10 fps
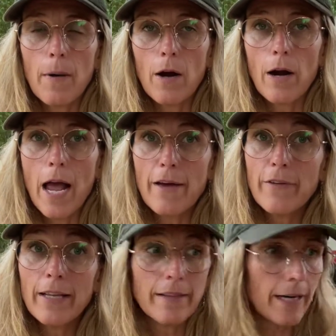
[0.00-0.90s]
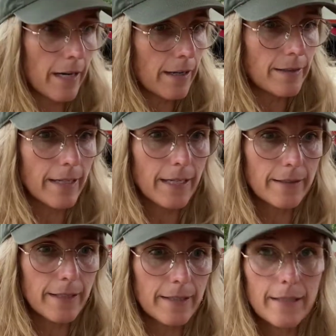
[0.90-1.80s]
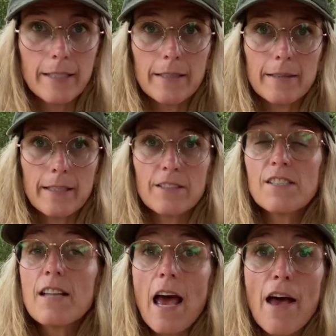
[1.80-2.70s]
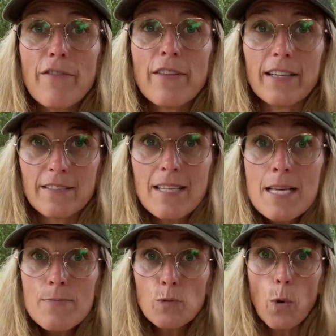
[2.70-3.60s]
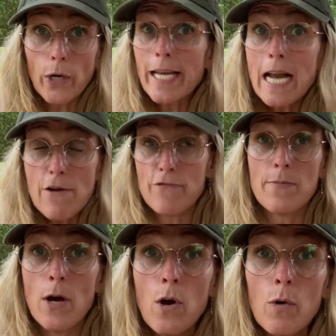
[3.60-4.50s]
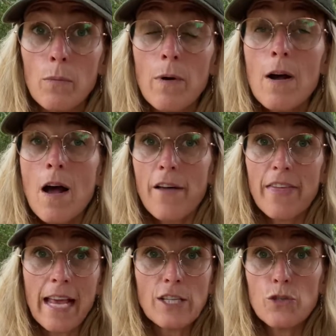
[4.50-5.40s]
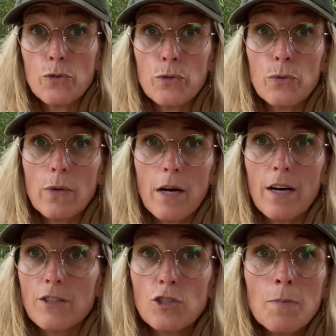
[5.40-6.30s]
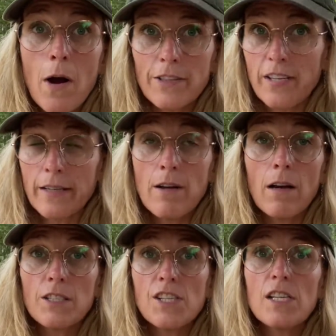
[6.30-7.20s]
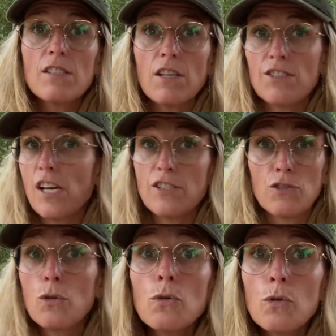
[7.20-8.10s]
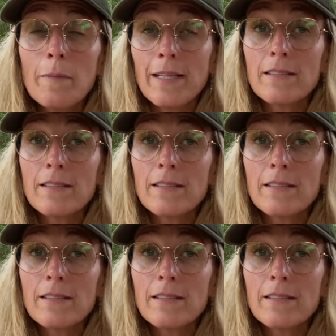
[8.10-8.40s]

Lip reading: having their staff, their teams working now from home, thanks to smart technologies such as Zoom and